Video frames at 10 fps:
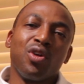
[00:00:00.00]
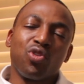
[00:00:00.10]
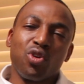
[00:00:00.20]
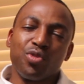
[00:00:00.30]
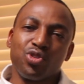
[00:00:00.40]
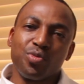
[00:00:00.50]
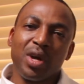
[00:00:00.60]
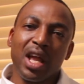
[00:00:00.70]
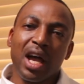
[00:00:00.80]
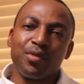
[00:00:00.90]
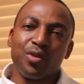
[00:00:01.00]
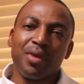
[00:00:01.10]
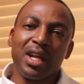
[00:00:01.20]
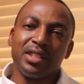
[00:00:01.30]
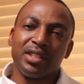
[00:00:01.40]
chromosomal
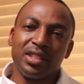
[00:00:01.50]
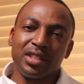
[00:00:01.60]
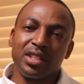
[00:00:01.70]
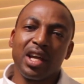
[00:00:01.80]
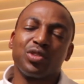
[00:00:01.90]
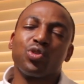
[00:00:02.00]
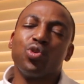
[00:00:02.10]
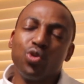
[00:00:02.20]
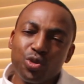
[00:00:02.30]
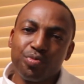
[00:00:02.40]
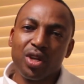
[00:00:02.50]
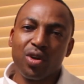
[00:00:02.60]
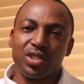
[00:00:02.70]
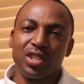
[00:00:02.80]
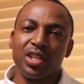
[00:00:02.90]
abnormalities that could be
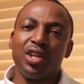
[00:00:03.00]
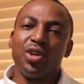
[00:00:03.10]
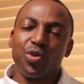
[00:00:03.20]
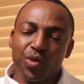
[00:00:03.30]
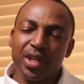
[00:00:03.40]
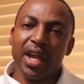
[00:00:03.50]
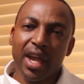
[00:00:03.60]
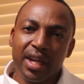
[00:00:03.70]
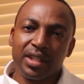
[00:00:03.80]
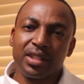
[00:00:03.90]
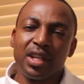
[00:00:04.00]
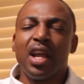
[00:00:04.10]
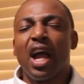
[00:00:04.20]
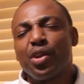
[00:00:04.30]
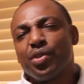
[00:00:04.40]
gotten with the
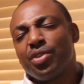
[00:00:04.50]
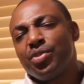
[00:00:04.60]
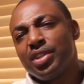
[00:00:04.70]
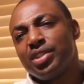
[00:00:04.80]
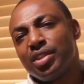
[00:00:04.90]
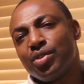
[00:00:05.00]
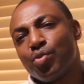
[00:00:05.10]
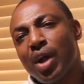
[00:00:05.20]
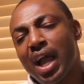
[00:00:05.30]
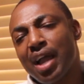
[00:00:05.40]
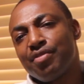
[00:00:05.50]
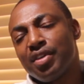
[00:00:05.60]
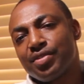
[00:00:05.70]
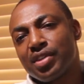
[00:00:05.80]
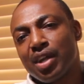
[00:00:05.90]
eggs. Another reason why
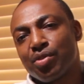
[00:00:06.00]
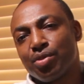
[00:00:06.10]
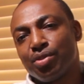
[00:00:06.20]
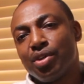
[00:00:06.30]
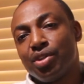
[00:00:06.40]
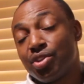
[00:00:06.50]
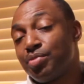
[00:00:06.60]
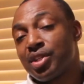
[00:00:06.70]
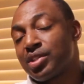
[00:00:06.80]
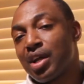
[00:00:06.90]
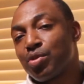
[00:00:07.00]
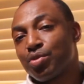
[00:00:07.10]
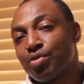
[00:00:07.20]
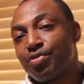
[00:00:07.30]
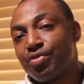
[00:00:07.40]
IVF treatment cycle
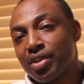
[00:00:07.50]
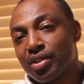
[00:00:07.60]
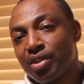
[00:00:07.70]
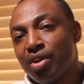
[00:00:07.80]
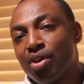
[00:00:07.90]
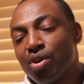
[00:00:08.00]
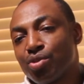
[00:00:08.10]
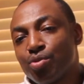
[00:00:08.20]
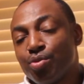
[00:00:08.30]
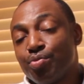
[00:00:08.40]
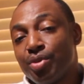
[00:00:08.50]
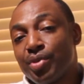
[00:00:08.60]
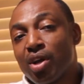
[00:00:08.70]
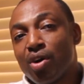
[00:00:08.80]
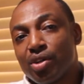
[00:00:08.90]
could fail also would be
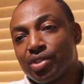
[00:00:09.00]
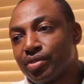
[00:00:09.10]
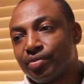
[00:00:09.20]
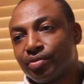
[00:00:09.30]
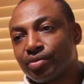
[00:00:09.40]
because